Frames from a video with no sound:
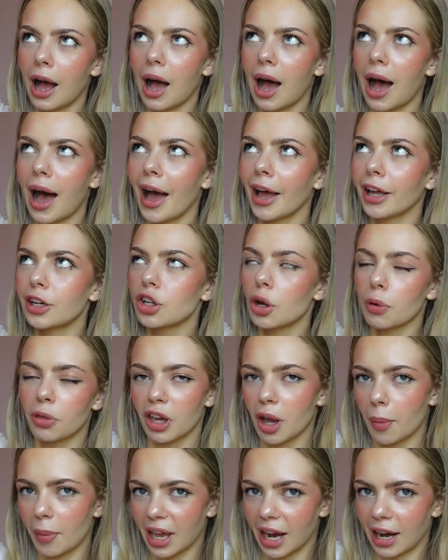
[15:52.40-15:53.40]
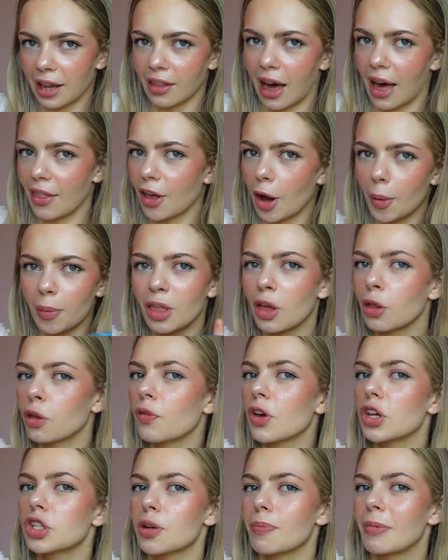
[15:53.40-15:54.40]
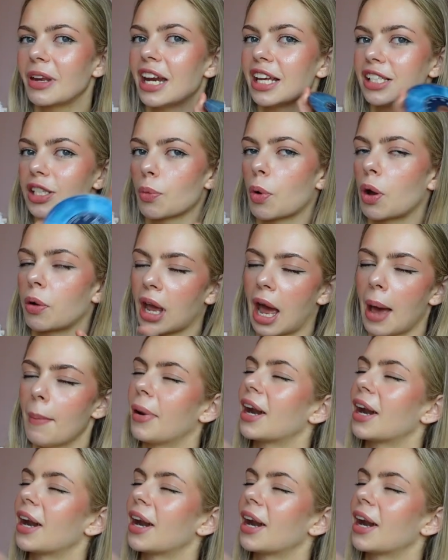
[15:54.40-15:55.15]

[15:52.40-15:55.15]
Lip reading: I don't think I'll be getting that. That'll be the only version of Midnights I won't get,